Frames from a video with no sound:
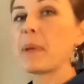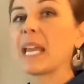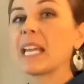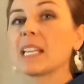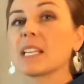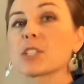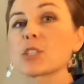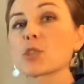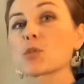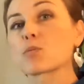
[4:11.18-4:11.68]

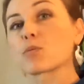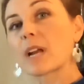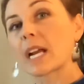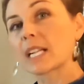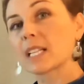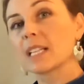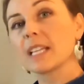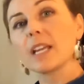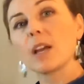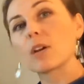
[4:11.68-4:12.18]
painted
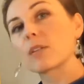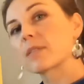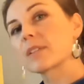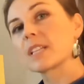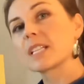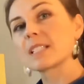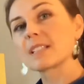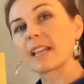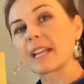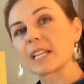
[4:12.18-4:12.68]
directly over
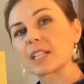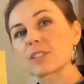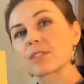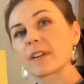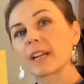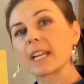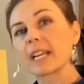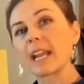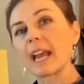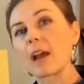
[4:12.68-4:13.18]
these lines
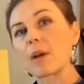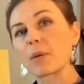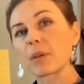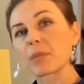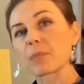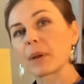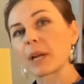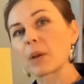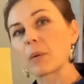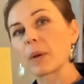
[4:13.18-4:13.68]
right now with
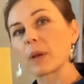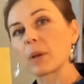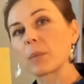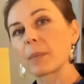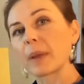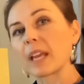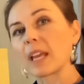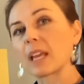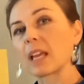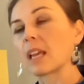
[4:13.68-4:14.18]
my oil
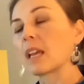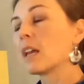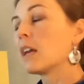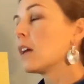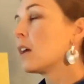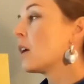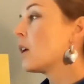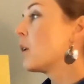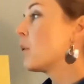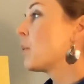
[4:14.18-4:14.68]
paint,
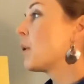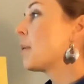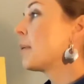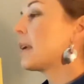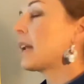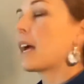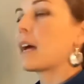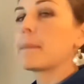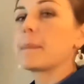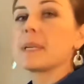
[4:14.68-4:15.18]
what would
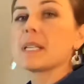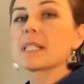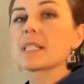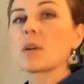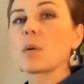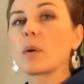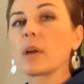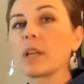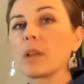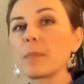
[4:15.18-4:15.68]
happen is
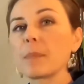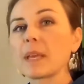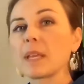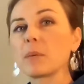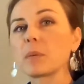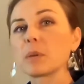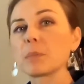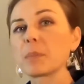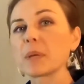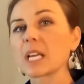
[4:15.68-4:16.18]
the oil paint
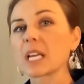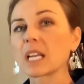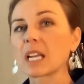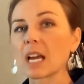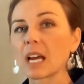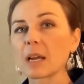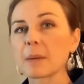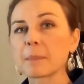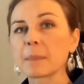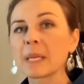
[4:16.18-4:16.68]
would pick it
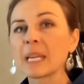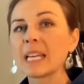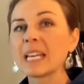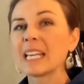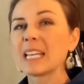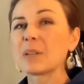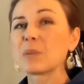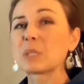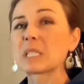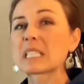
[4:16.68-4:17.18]
up,
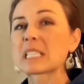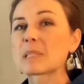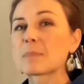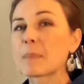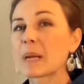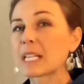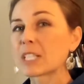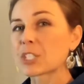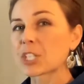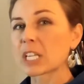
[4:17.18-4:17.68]
it would
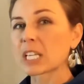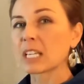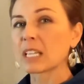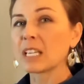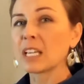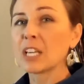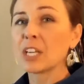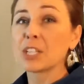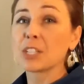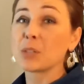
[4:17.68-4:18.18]
smudge
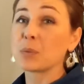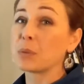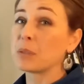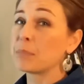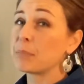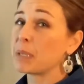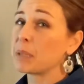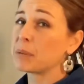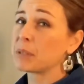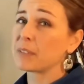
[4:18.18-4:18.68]
it, you
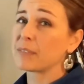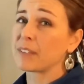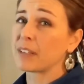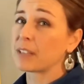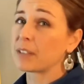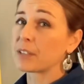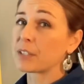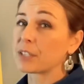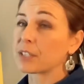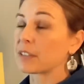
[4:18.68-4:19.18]
wouldn't be able to
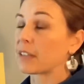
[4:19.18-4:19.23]
follow your